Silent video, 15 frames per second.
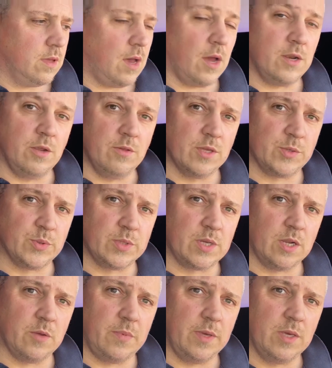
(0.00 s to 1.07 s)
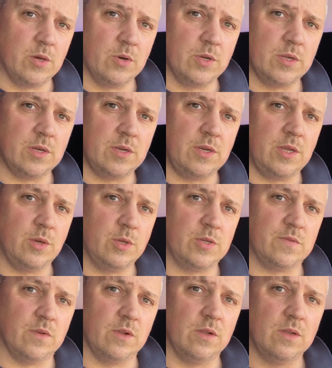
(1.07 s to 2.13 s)
I knew this was going to be good and
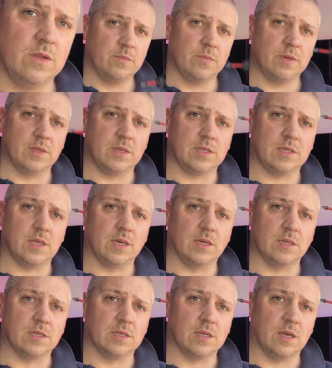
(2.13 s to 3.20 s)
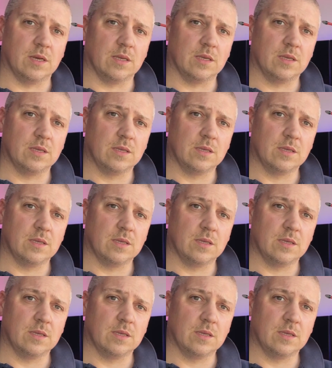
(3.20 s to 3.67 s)
useful, but this thing has like